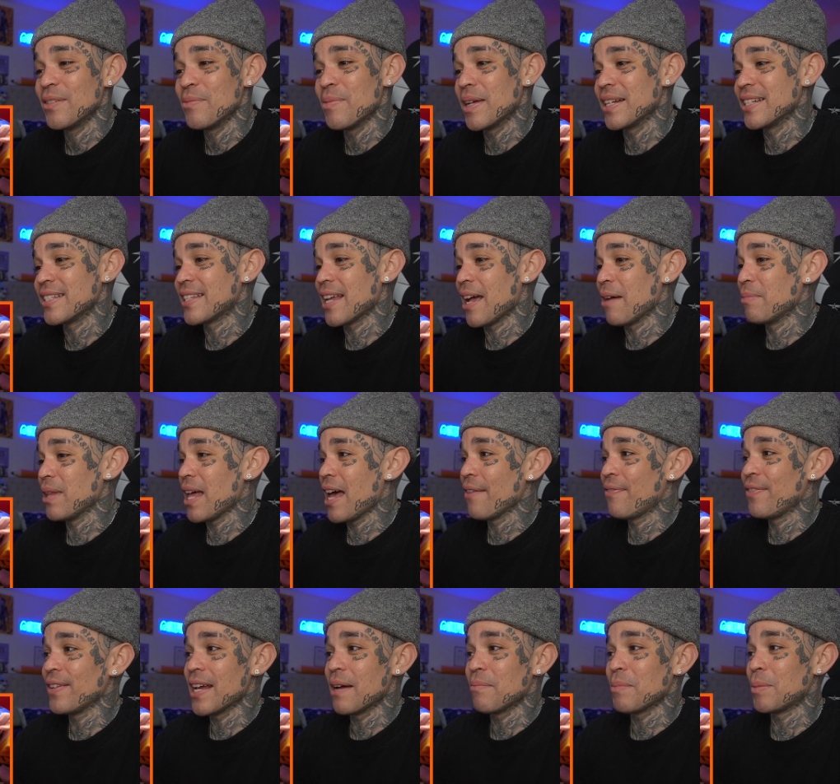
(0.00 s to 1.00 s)
You better stop
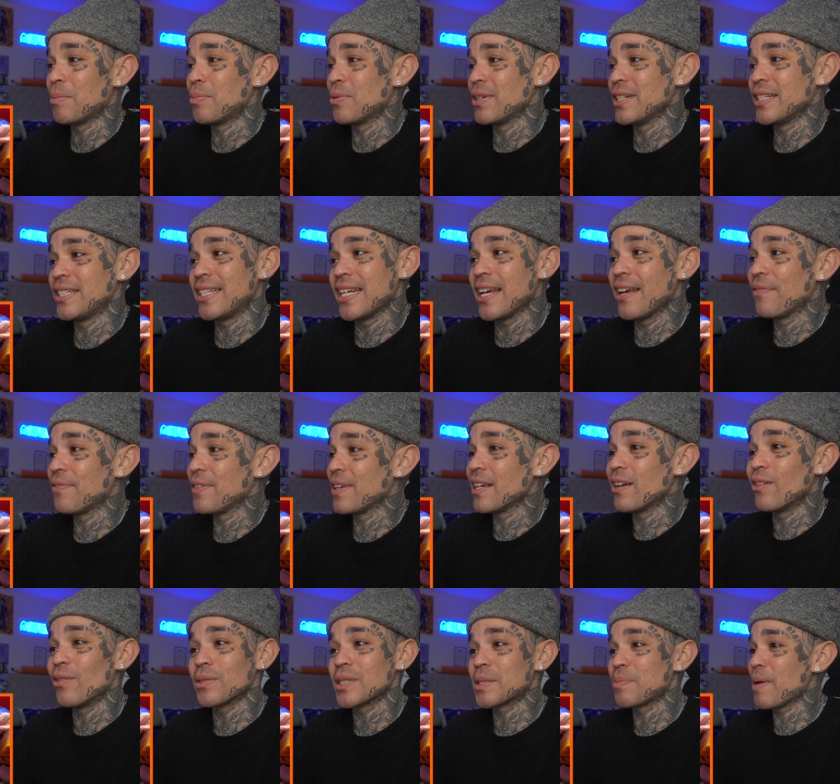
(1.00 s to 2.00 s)
laughing at my boy Jeffy. He
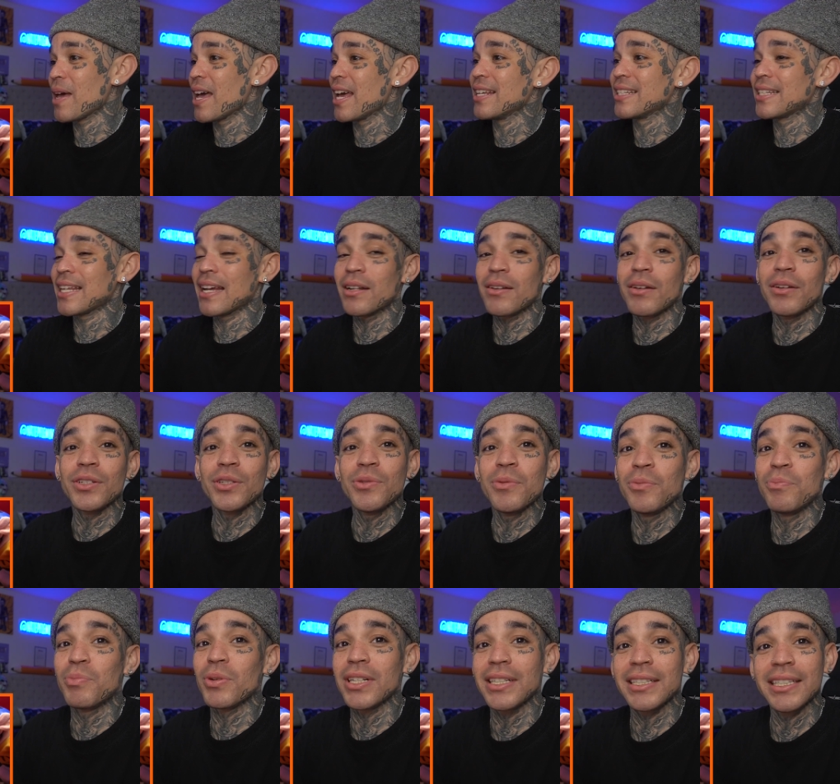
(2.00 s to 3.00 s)
gonna spaz out on you,
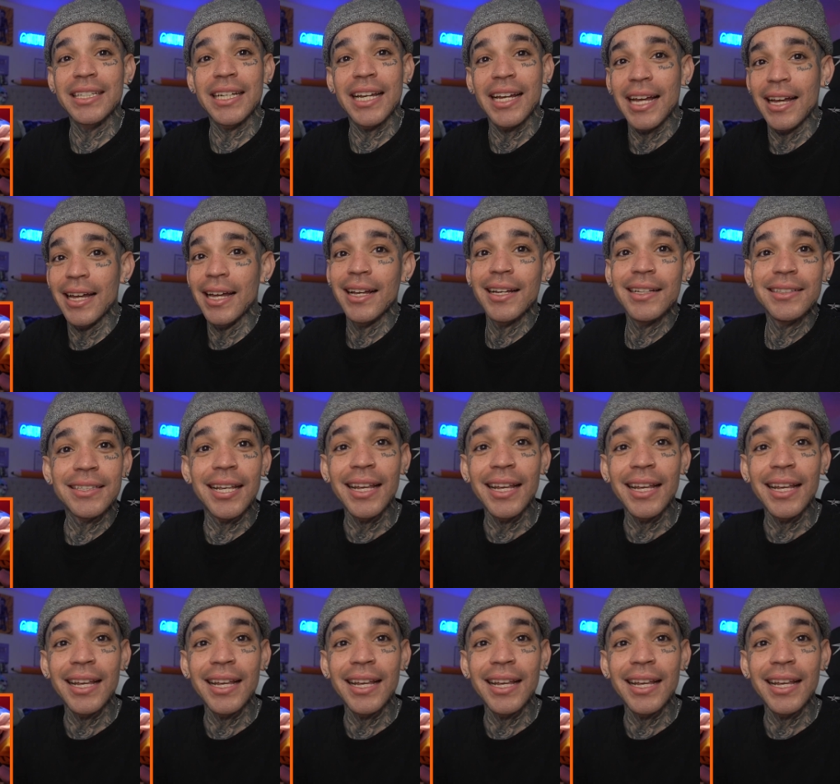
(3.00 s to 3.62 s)
Brooklyn Guy.